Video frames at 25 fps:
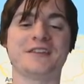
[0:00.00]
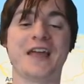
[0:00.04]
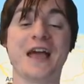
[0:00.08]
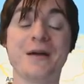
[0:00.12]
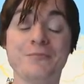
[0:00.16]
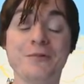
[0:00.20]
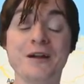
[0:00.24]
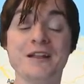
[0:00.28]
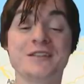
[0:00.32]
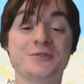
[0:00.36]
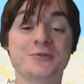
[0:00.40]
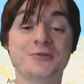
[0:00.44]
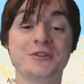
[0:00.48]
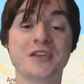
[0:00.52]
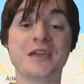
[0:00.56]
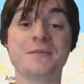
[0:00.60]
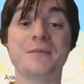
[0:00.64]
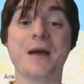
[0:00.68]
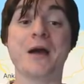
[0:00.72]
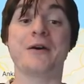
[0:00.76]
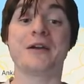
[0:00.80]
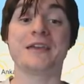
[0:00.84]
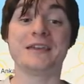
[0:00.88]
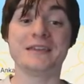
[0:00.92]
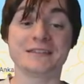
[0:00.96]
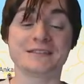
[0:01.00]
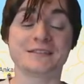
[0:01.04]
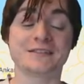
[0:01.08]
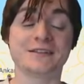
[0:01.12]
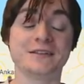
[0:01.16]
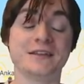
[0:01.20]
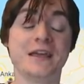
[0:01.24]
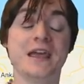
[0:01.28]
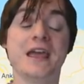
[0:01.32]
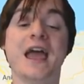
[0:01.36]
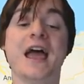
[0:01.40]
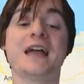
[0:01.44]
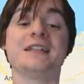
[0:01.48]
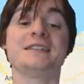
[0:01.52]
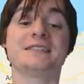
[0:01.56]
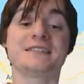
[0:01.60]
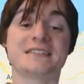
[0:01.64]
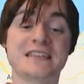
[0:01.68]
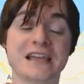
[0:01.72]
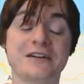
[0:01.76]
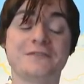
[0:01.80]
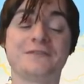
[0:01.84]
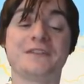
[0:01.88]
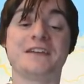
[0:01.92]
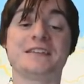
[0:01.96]
And we're talking about Eastern and
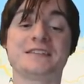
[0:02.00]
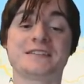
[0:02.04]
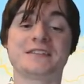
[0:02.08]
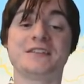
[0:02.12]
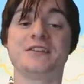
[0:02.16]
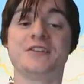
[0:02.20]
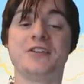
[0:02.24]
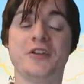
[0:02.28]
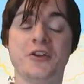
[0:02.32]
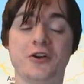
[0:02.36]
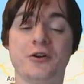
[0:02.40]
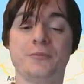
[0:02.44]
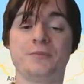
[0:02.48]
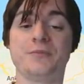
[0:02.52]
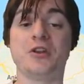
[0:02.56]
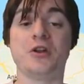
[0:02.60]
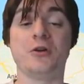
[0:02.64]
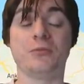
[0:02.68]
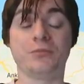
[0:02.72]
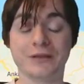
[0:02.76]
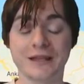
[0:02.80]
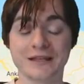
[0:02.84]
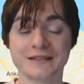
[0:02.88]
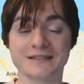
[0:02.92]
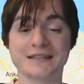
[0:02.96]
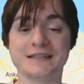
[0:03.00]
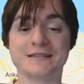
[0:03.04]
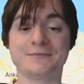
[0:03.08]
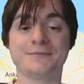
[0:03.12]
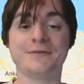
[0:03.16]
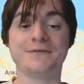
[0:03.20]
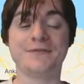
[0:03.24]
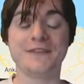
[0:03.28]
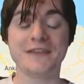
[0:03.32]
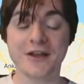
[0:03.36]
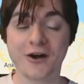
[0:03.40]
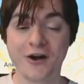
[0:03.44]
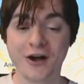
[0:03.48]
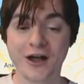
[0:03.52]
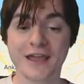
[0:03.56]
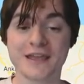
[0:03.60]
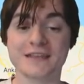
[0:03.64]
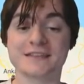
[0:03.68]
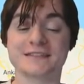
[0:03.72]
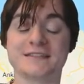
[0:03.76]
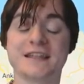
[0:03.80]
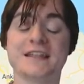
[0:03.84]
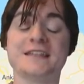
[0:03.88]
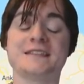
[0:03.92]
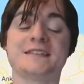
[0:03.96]
Southeastern Europe, you know, places with the
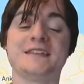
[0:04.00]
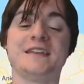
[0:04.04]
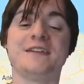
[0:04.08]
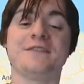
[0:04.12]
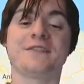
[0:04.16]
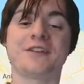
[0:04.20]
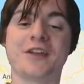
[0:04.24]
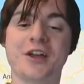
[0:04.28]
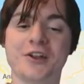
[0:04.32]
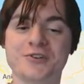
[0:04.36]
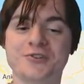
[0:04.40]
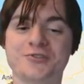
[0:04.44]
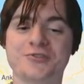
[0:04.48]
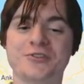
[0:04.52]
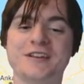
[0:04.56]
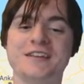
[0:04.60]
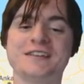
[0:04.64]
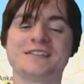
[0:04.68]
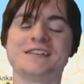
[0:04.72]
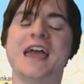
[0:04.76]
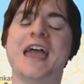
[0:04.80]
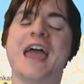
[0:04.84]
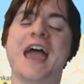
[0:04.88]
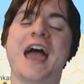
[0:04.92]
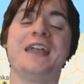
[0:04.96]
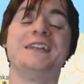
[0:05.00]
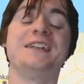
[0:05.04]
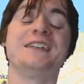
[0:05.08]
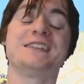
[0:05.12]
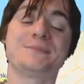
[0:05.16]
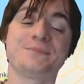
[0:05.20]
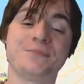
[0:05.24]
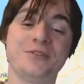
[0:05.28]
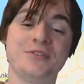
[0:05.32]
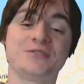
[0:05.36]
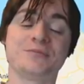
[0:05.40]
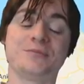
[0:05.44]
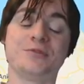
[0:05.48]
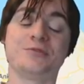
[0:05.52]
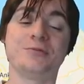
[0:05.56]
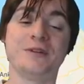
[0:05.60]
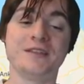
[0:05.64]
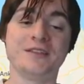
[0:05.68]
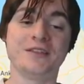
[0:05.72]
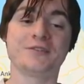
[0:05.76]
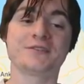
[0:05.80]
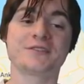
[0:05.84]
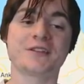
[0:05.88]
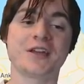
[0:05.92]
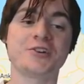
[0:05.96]
highest density of countries and disputes between
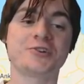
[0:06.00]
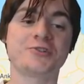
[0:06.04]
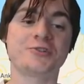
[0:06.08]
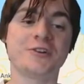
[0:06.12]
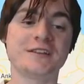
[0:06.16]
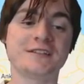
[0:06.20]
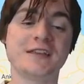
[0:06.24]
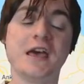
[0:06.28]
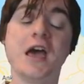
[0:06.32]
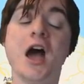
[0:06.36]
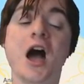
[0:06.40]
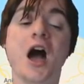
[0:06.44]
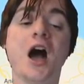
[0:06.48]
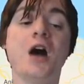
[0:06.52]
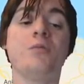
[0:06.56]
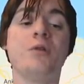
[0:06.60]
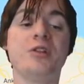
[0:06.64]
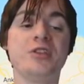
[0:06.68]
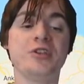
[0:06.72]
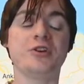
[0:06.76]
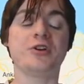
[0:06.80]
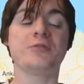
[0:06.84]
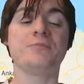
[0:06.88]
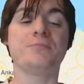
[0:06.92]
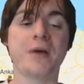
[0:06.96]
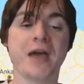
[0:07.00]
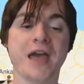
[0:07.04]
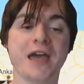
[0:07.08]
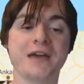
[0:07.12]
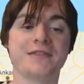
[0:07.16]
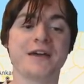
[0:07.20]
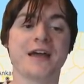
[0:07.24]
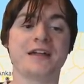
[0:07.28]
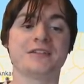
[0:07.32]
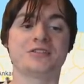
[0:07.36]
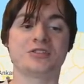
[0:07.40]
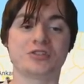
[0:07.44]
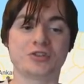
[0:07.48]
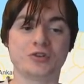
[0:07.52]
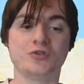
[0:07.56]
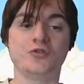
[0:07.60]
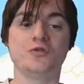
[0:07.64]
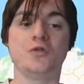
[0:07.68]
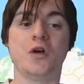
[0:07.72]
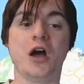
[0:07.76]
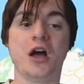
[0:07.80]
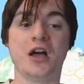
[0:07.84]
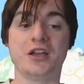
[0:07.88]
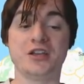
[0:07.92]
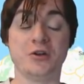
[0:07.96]
those countries. When you compare that
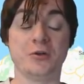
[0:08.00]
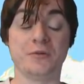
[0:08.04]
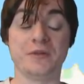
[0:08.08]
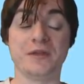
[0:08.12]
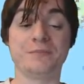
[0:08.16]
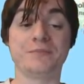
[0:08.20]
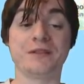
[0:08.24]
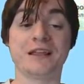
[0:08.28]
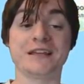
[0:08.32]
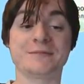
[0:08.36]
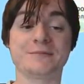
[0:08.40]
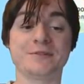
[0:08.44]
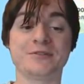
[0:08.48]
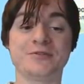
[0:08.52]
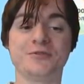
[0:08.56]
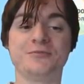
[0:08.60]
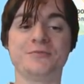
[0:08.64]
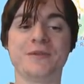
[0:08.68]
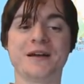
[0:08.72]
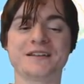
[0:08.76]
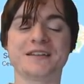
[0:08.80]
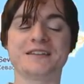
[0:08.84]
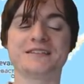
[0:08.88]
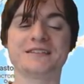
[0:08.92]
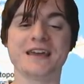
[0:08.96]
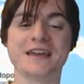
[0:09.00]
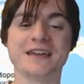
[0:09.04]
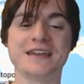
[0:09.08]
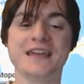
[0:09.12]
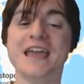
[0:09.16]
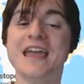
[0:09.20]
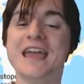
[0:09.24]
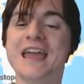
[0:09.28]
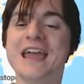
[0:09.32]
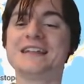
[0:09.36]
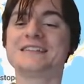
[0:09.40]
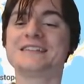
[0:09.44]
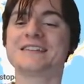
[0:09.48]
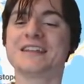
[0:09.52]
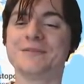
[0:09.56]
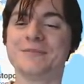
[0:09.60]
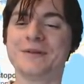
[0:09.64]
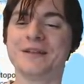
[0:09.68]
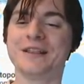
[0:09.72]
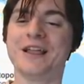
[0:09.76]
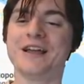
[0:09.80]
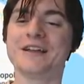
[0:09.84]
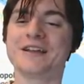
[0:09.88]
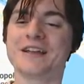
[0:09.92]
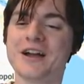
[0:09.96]
to, you know, the place we're talking about today, it's going to be
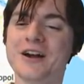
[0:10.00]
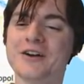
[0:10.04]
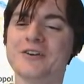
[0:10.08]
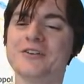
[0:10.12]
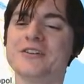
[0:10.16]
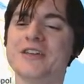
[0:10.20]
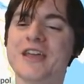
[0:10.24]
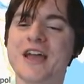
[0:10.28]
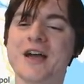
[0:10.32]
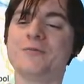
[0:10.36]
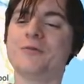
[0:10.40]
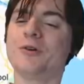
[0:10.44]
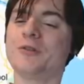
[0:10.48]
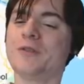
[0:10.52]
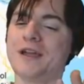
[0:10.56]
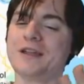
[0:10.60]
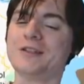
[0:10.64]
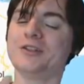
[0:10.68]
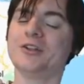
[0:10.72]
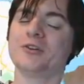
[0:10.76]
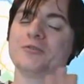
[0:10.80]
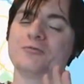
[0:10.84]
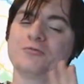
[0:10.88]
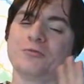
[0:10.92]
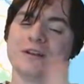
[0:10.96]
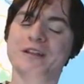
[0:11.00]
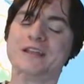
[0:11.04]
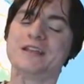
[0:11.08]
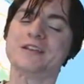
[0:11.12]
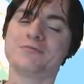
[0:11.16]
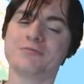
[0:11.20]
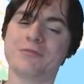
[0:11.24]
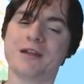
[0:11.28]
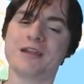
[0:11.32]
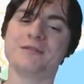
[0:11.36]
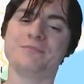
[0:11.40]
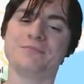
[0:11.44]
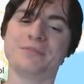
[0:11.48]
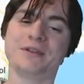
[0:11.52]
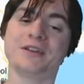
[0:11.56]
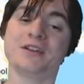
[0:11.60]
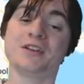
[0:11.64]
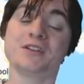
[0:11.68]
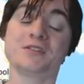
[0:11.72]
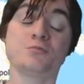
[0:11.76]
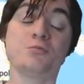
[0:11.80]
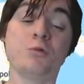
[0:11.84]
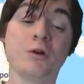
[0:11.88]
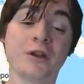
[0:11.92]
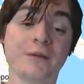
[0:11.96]
like, oh yeah, well they look really great,
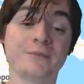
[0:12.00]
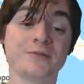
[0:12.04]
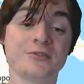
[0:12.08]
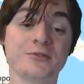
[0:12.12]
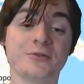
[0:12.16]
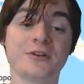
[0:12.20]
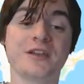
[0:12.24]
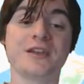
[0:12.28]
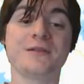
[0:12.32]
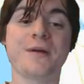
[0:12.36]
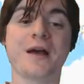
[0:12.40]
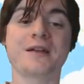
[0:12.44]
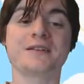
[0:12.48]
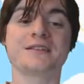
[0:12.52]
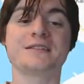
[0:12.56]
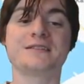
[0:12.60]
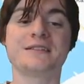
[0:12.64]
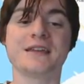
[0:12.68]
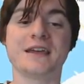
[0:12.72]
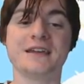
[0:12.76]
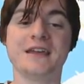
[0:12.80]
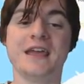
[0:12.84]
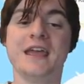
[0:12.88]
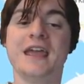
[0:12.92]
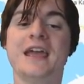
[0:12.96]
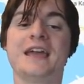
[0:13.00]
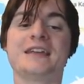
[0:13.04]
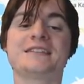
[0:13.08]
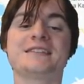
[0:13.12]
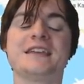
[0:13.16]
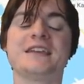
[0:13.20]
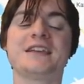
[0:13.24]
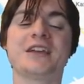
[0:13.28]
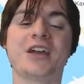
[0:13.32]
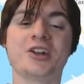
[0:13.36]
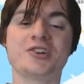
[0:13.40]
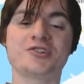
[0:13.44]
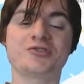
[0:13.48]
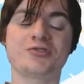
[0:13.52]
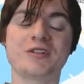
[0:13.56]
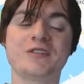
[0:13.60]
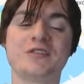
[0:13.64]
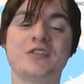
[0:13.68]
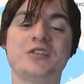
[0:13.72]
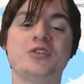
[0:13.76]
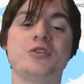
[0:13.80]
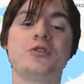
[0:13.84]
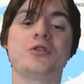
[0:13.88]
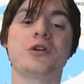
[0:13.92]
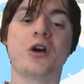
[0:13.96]
because what I'm talking about today is a country
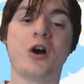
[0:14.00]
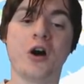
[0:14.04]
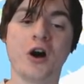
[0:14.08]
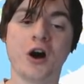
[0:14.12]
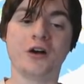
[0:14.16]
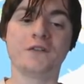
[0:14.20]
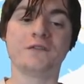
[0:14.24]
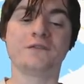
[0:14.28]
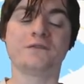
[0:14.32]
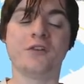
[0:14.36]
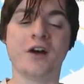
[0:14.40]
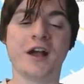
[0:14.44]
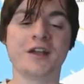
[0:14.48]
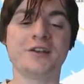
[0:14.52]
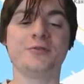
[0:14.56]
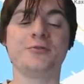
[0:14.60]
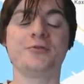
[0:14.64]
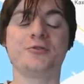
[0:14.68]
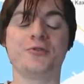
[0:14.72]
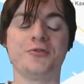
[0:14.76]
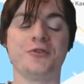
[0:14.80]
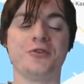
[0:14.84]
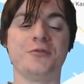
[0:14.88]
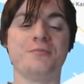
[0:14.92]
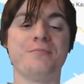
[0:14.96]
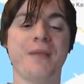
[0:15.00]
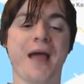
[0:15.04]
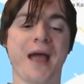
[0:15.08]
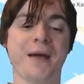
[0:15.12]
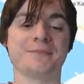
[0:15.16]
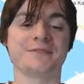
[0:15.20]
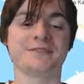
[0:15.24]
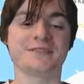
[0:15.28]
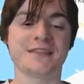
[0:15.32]
that you can't find on Google Maps.